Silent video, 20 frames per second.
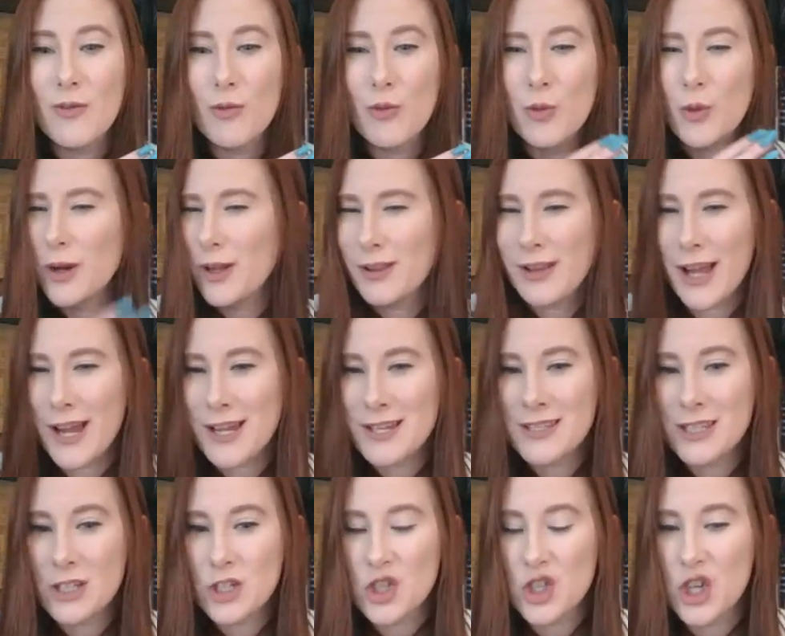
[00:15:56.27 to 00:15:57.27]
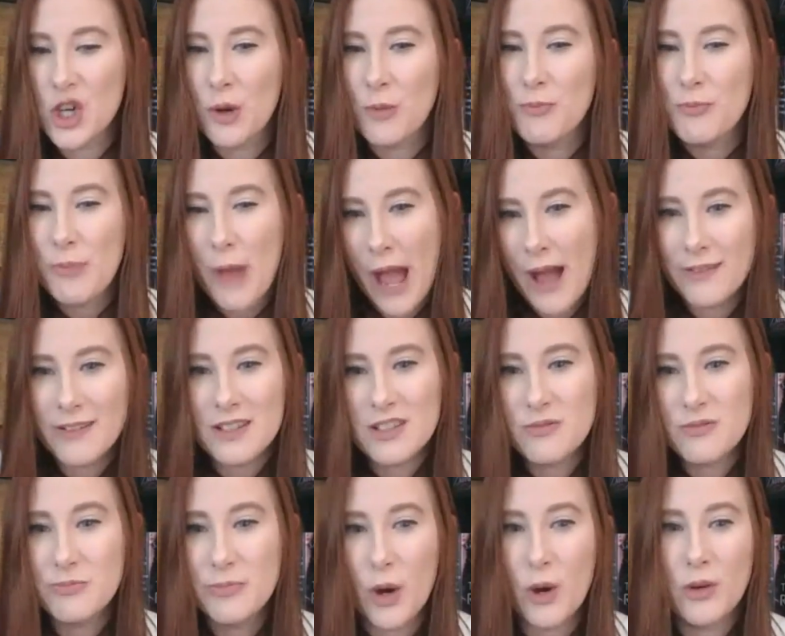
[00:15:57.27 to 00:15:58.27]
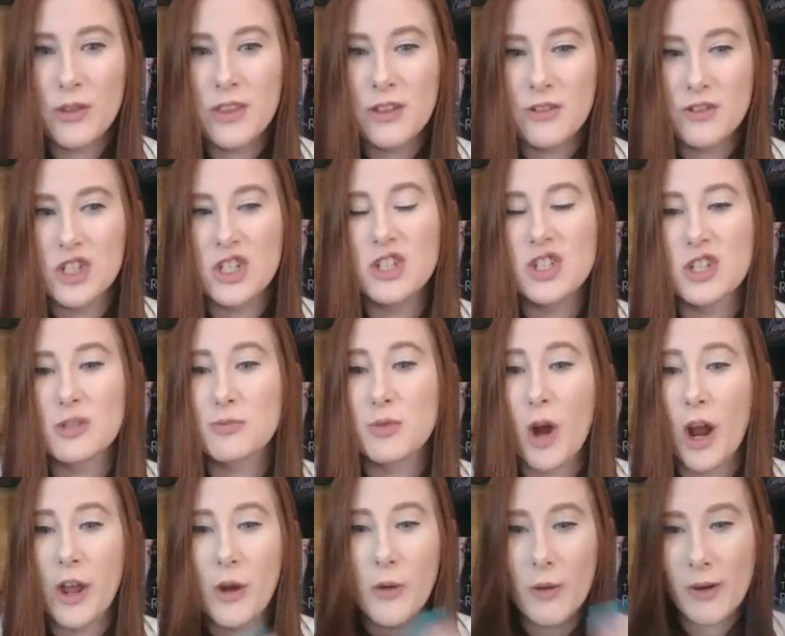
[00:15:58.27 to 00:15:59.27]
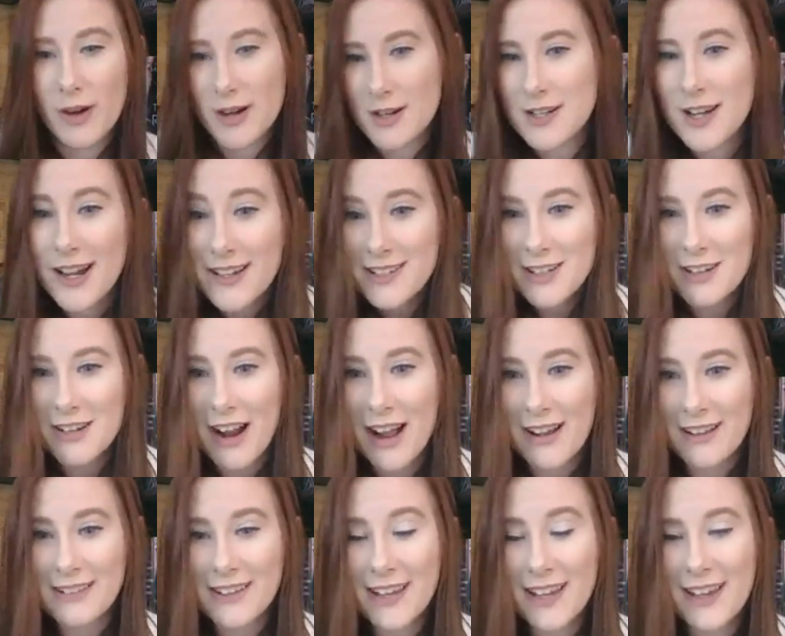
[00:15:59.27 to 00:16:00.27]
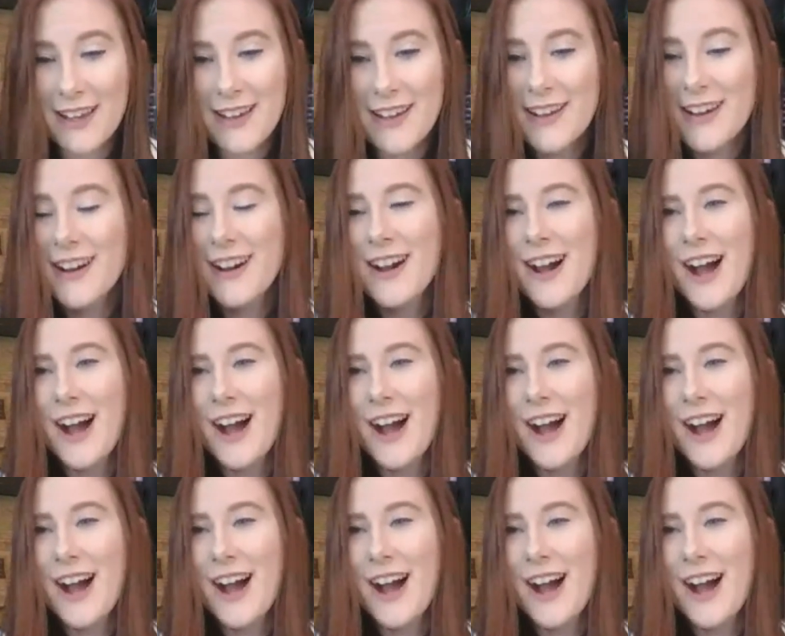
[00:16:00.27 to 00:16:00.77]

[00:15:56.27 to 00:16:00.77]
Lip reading: realize that she could balance both if she just prioritized correctly. And